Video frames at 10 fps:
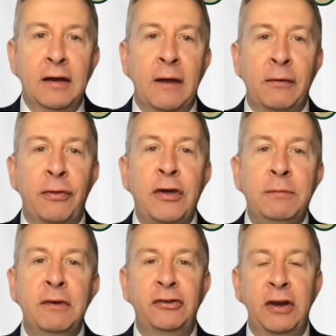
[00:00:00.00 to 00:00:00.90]
Now, the
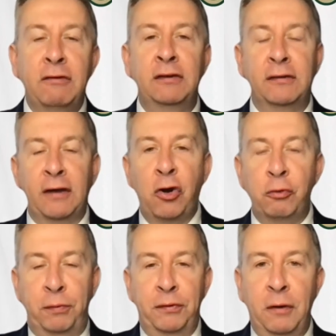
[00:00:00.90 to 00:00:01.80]
theme this year is, as I
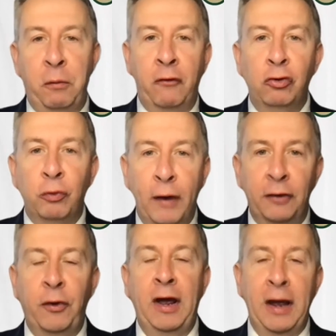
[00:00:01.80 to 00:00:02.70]
hope we're all well
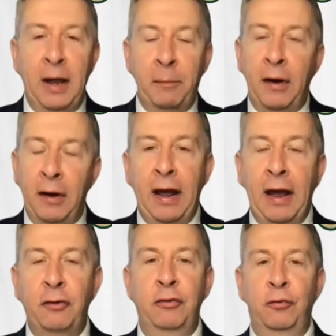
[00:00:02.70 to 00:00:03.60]
aware by
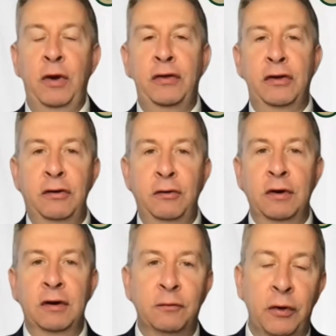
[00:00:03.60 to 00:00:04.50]
now, whether you
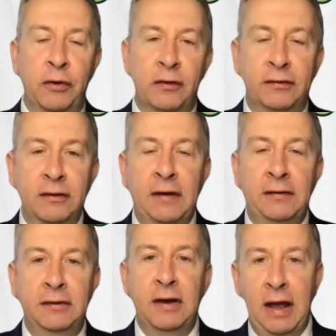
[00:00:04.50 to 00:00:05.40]
were with us
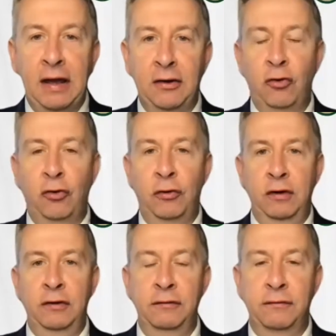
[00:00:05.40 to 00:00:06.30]
yesterday
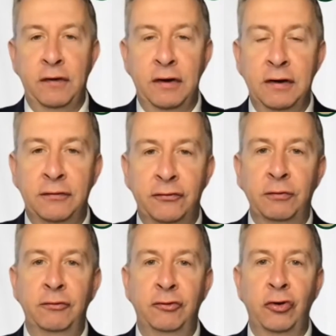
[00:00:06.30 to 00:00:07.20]
or you've heard
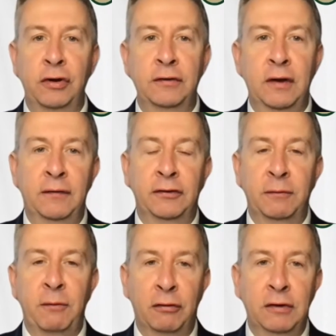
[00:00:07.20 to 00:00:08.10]
from Joy and
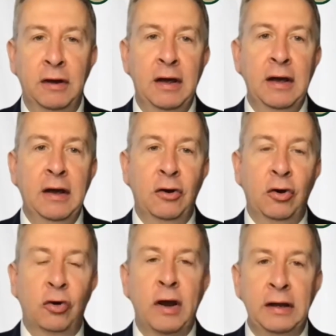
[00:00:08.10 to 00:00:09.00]
Simone
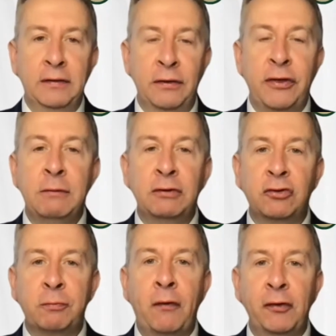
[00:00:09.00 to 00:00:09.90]
already, the theme is
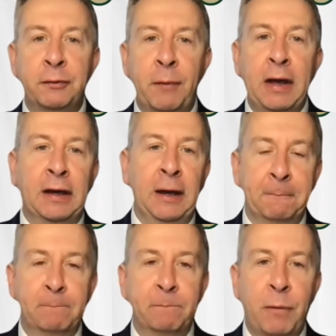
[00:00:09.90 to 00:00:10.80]
responsible
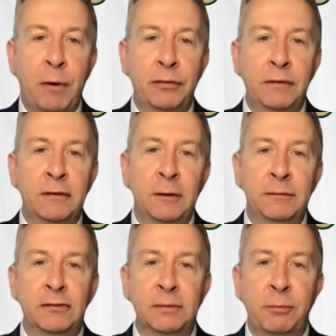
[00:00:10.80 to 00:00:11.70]
banking, both in
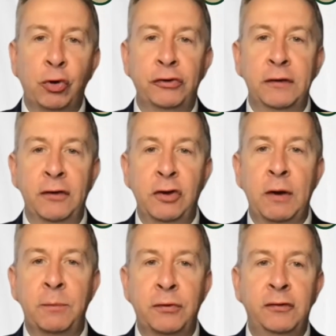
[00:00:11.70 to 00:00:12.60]
terms of supporting the
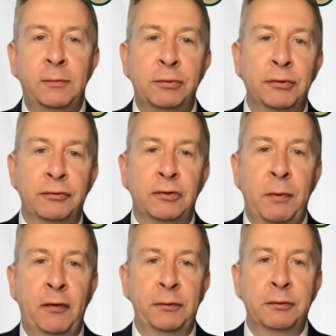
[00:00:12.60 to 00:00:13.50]
UN principles of
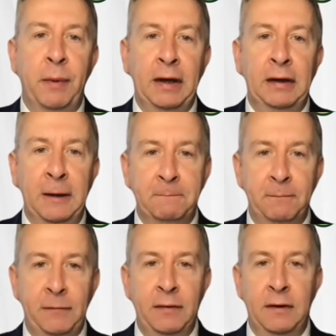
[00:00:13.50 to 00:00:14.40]
responsible banking
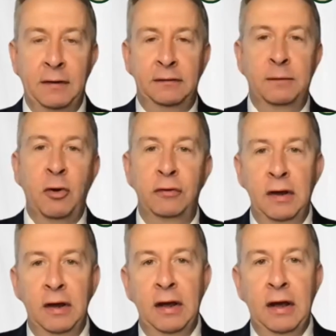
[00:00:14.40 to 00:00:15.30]
that Simone
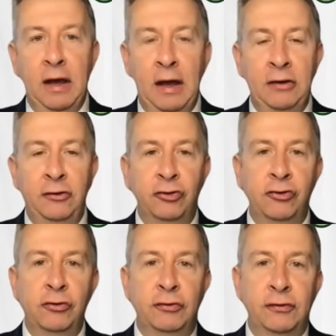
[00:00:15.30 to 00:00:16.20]

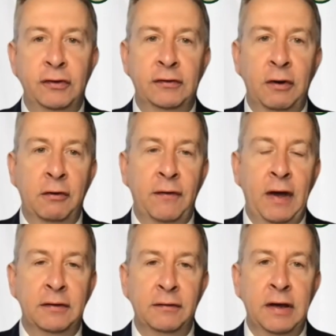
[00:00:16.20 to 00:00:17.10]
introduced so
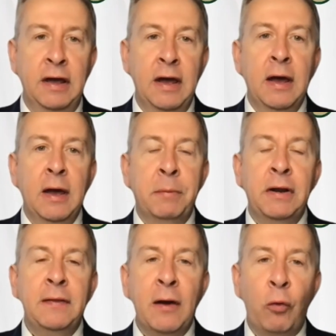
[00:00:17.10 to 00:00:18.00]
effectively, but
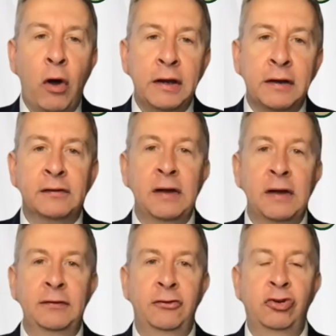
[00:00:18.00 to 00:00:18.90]
in that wider
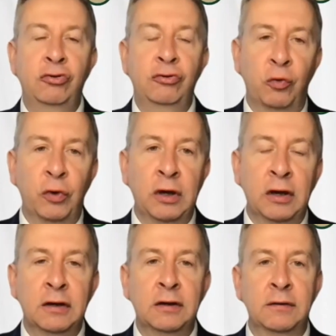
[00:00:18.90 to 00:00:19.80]
sense too that we
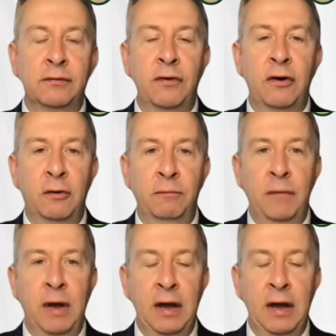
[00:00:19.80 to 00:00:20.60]
heard from